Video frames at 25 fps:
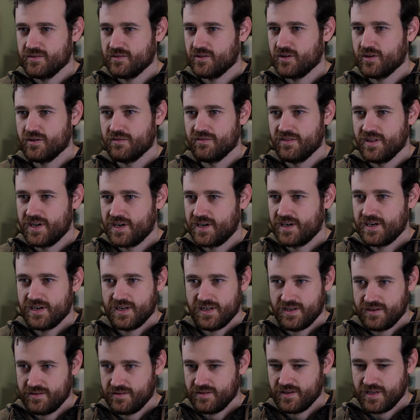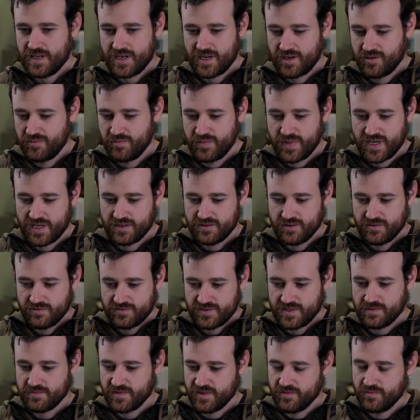All of them are part of
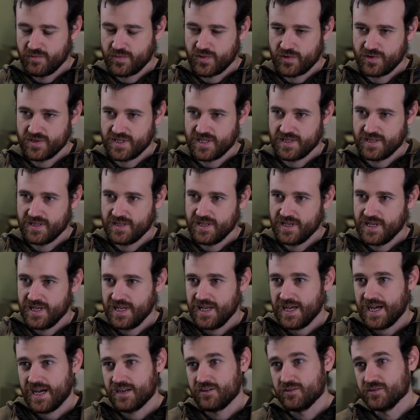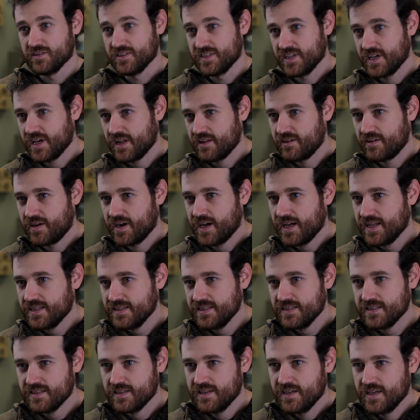something important. And on the other
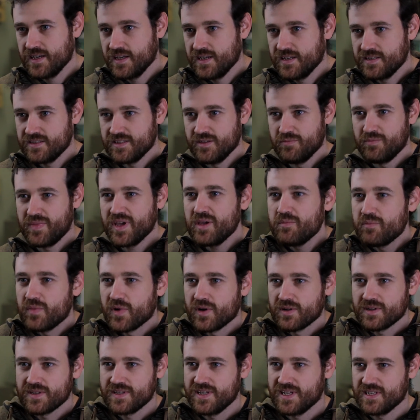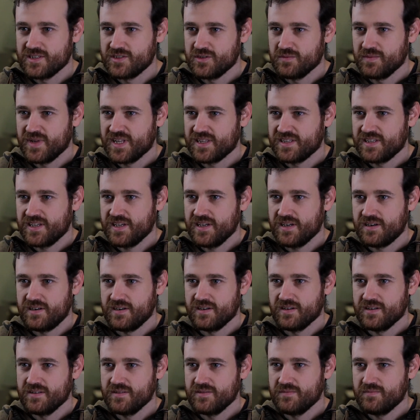hand, the people that you met here.
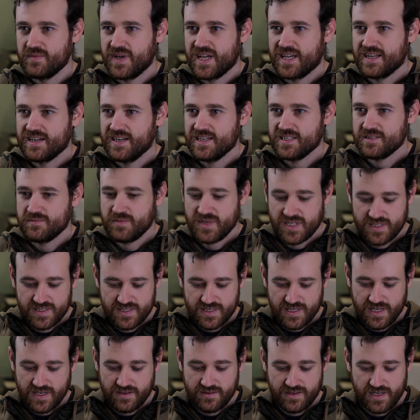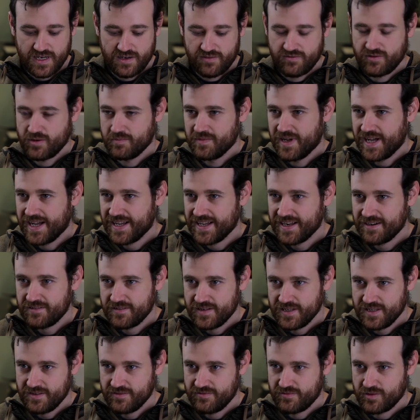My classmates are from
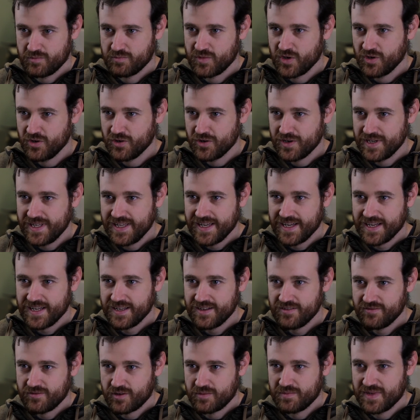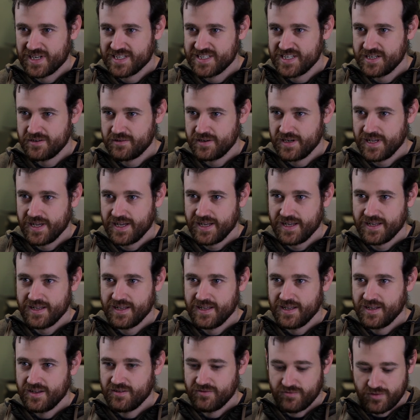Hungary, from Mongolia, from Algeria,
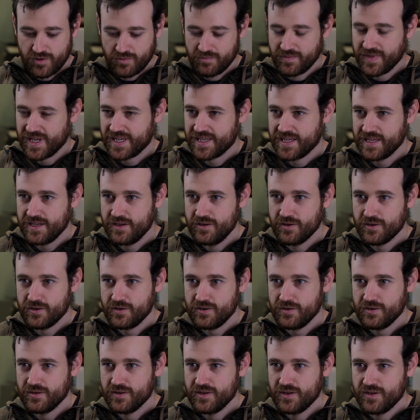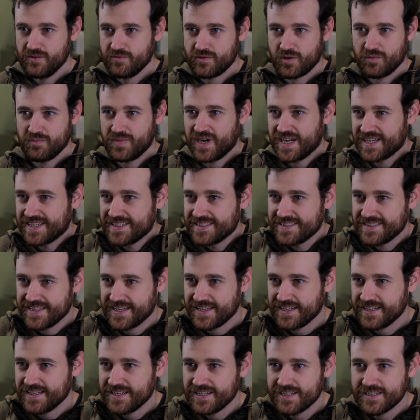from Mexico, from
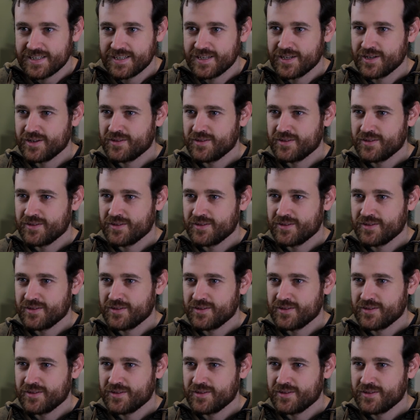Pakistan.